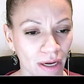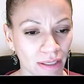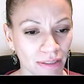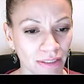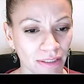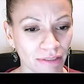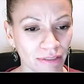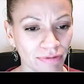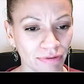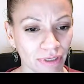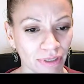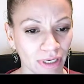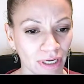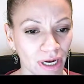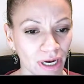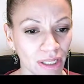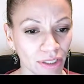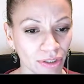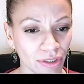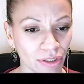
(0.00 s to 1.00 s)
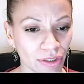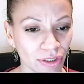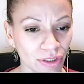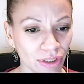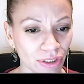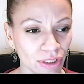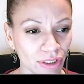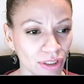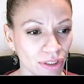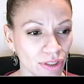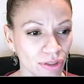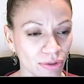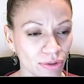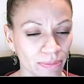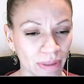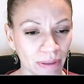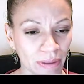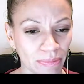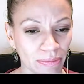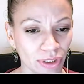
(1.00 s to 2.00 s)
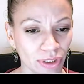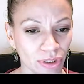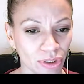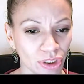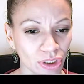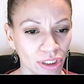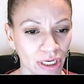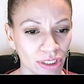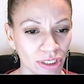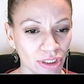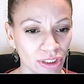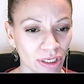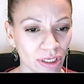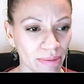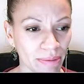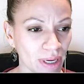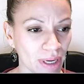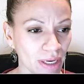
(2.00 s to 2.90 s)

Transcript: different colors, you'll be able to change them.